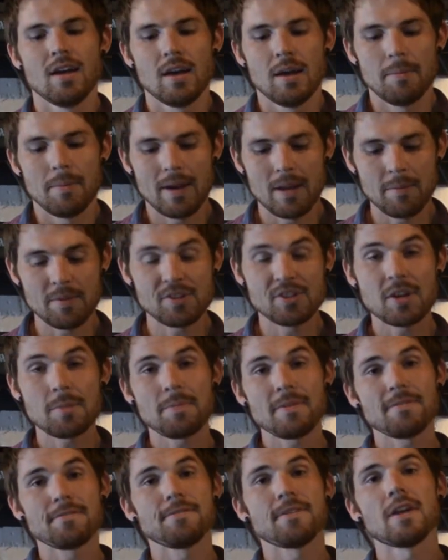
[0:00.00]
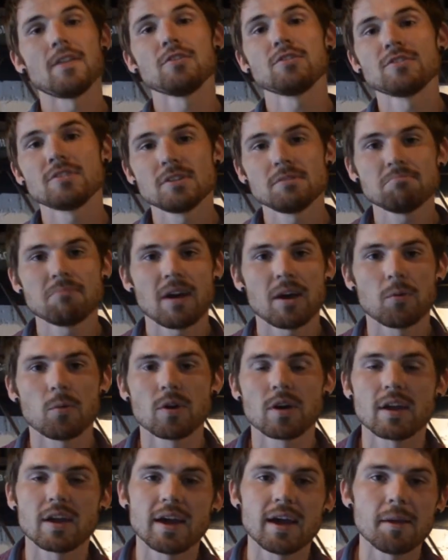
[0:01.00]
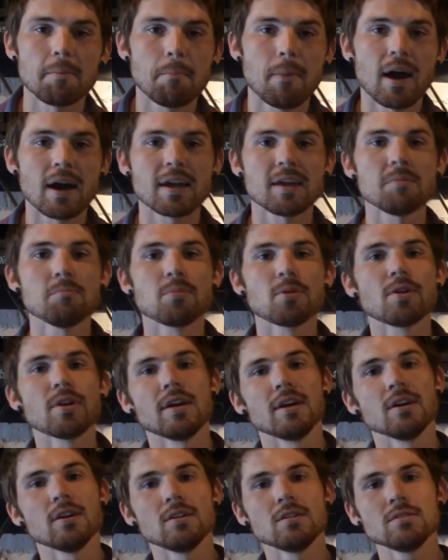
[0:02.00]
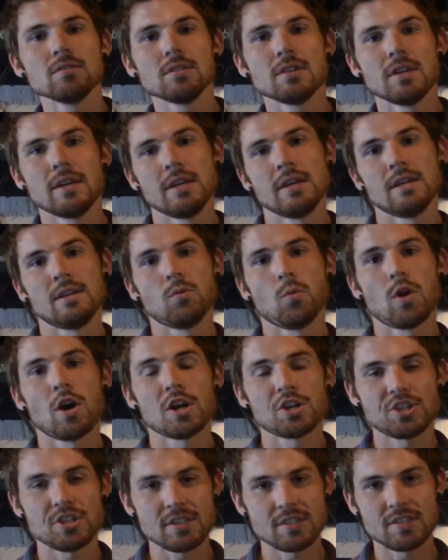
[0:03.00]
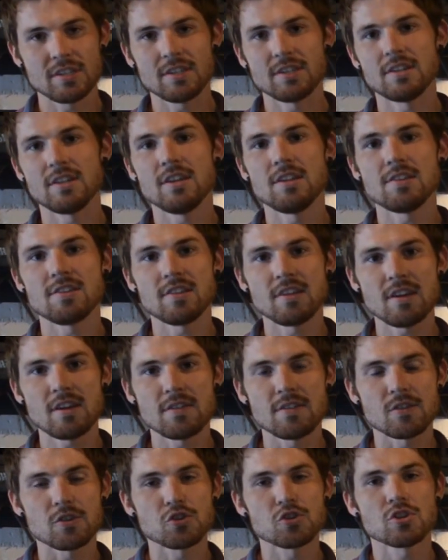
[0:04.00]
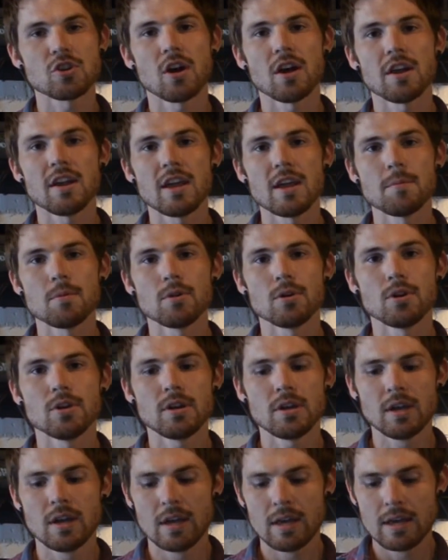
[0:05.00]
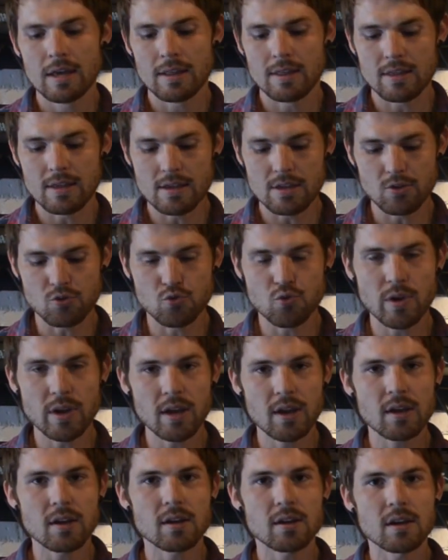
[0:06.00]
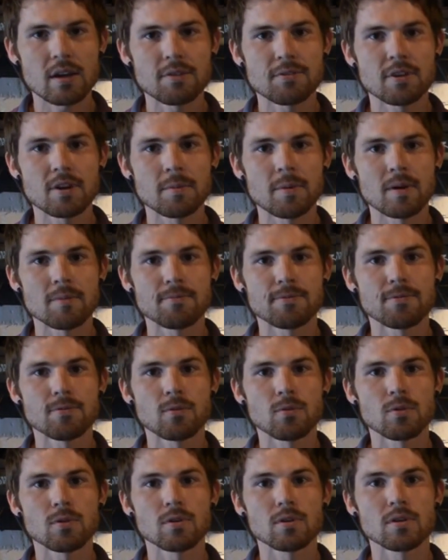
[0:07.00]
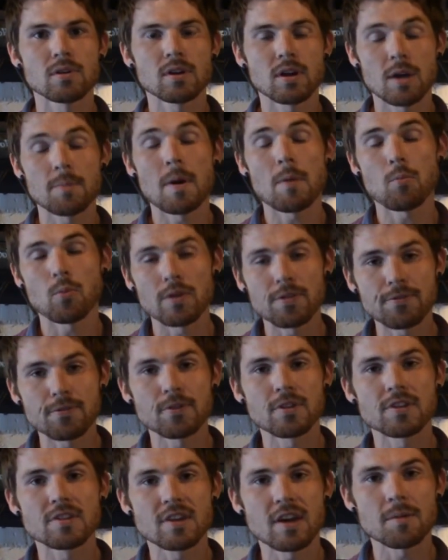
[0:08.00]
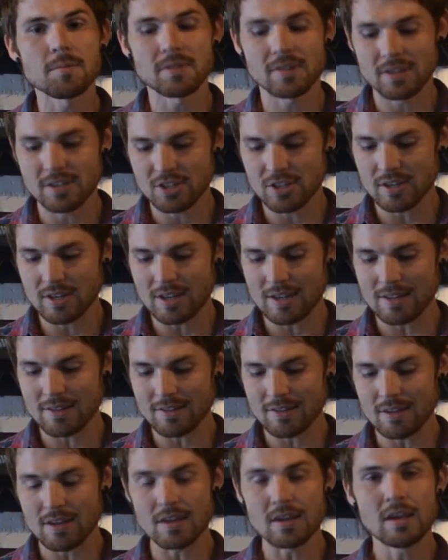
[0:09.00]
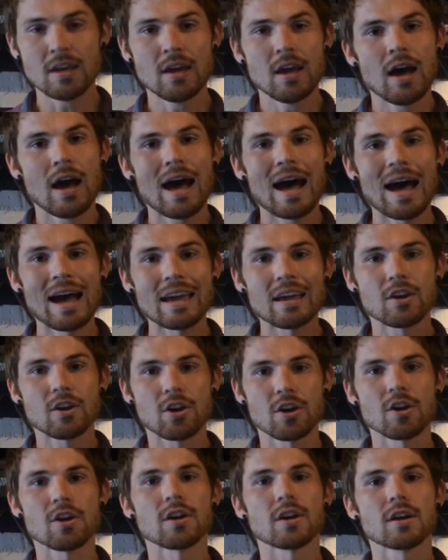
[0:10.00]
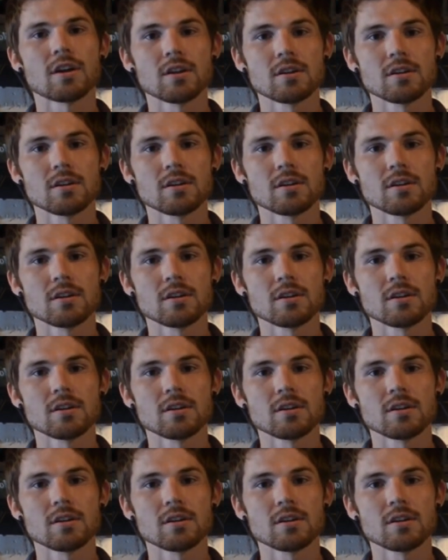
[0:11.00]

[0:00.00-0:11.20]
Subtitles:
My name is JP Fetherston. I work at Mockingbird Hill in Washington, D.C. in the Shaw neighborhood. The drink I've come up with for this competition is the High Kirk.